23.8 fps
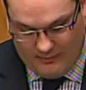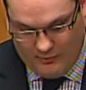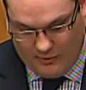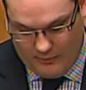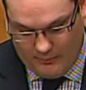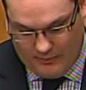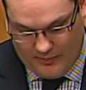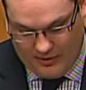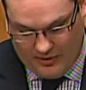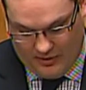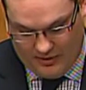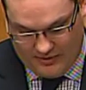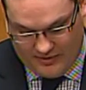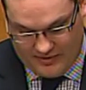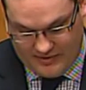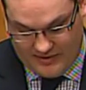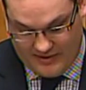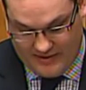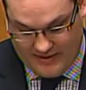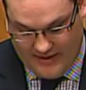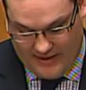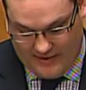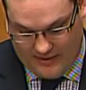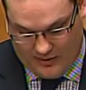more builds
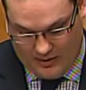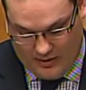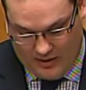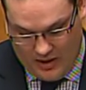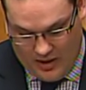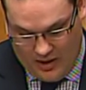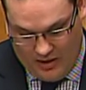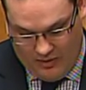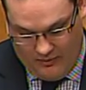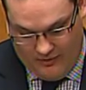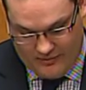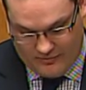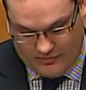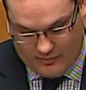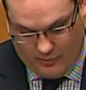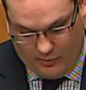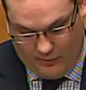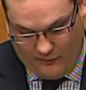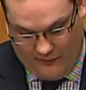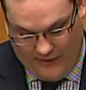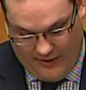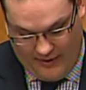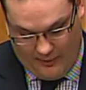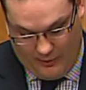together which will
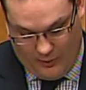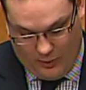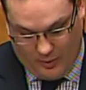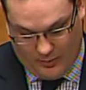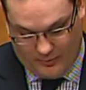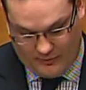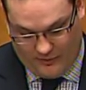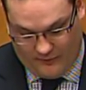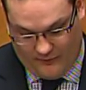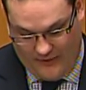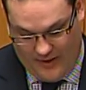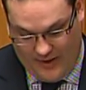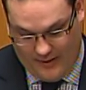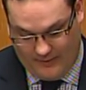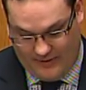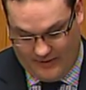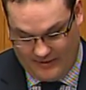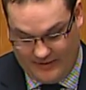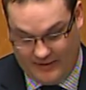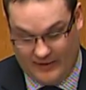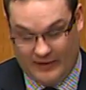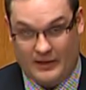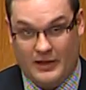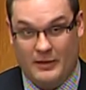provide homes for
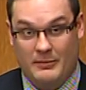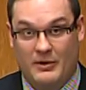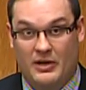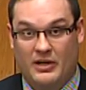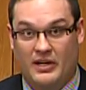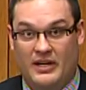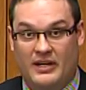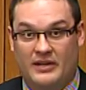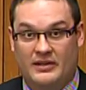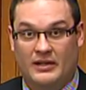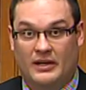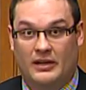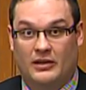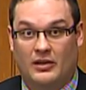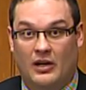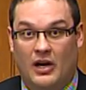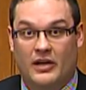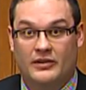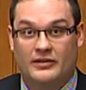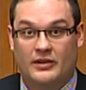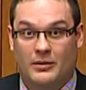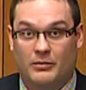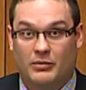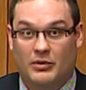families and communities
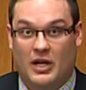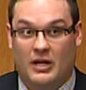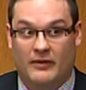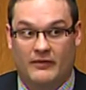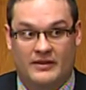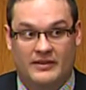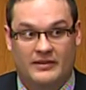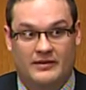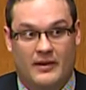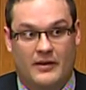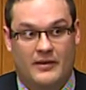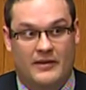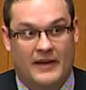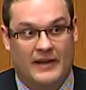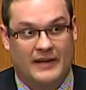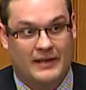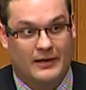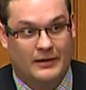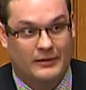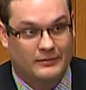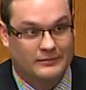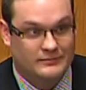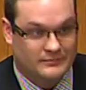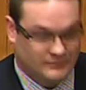across our province. Thank you.